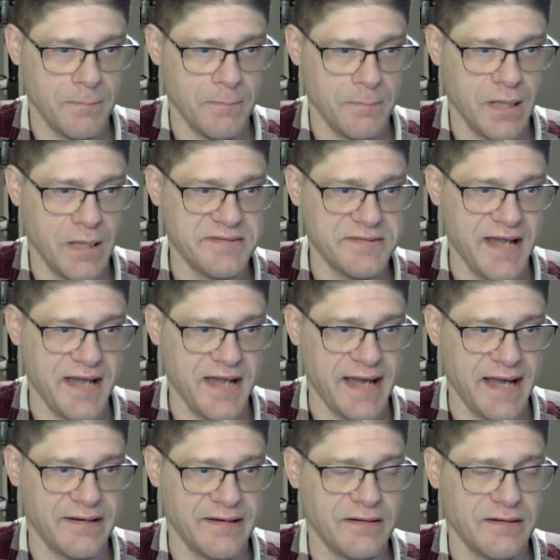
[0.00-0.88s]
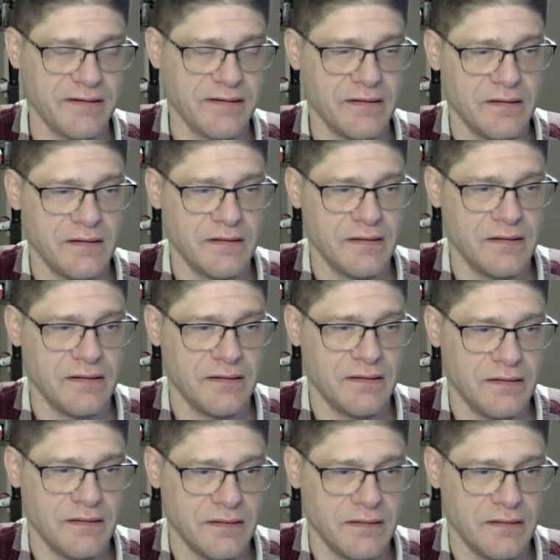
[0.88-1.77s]
attack
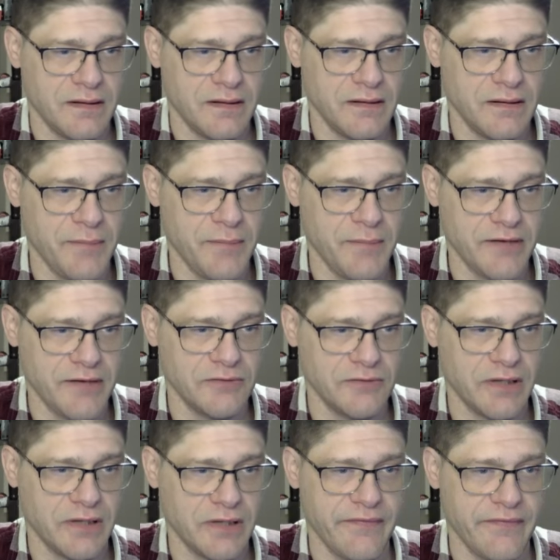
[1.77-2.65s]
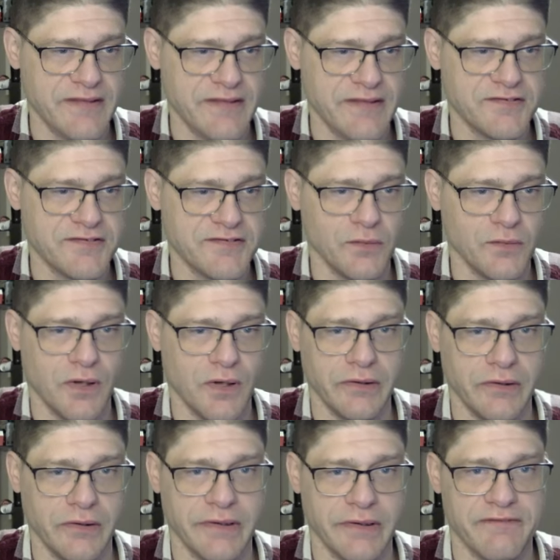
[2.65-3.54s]
uh, my rook that's no
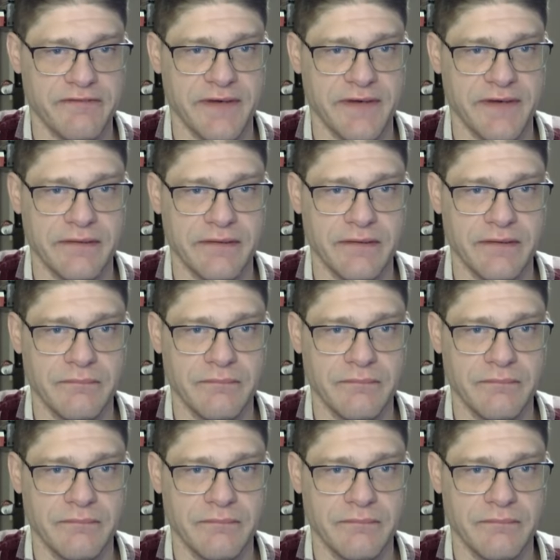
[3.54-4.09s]
longer defended.